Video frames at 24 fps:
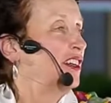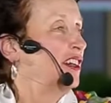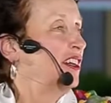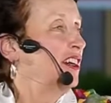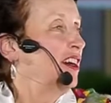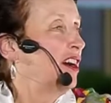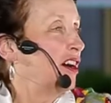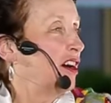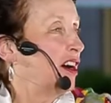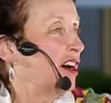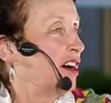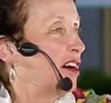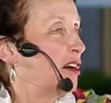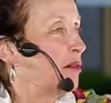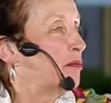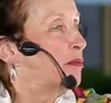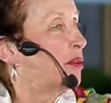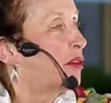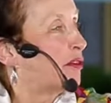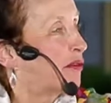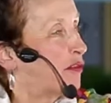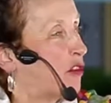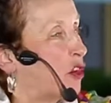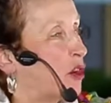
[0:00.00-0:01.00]
performers
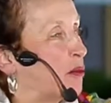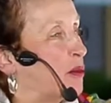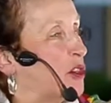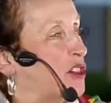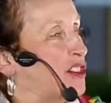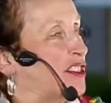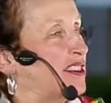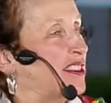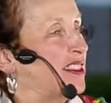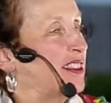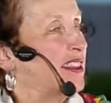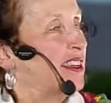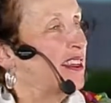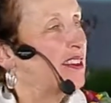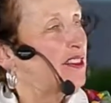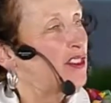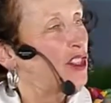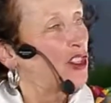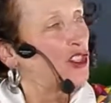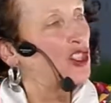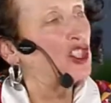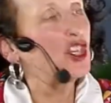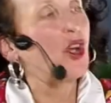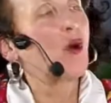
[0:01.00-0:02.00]
to show how
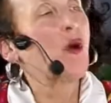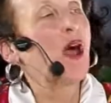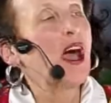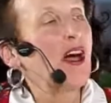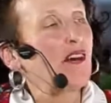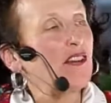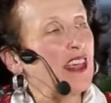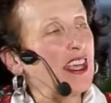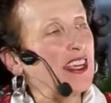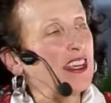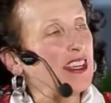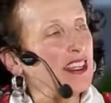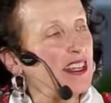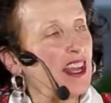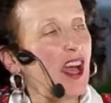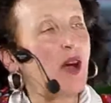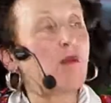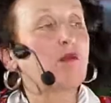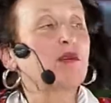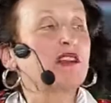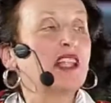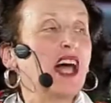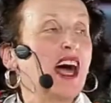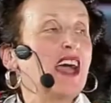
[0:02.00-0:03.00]
they can apply their
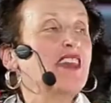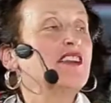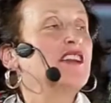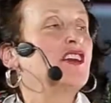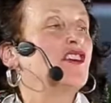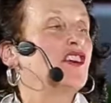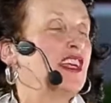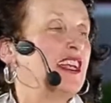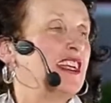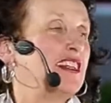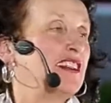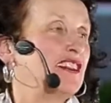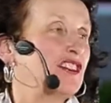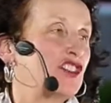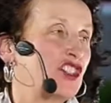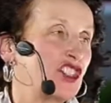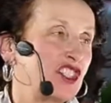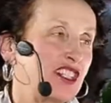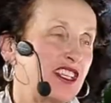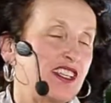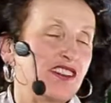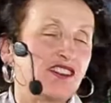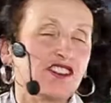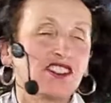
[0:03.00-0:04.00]
English skills in a
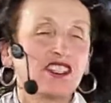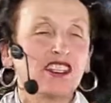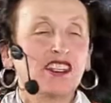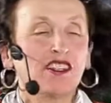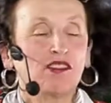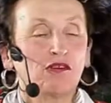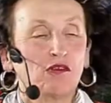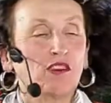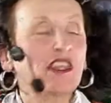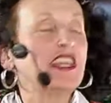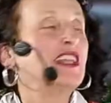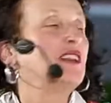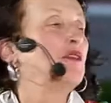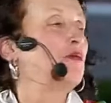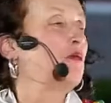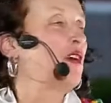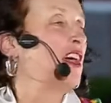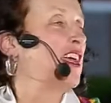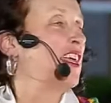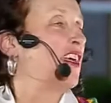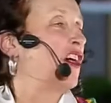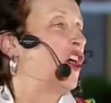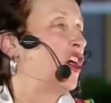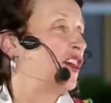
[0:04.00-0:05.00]
real way on the
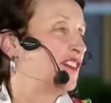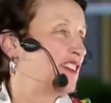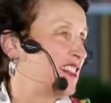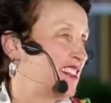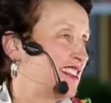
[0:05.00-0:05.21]
stage.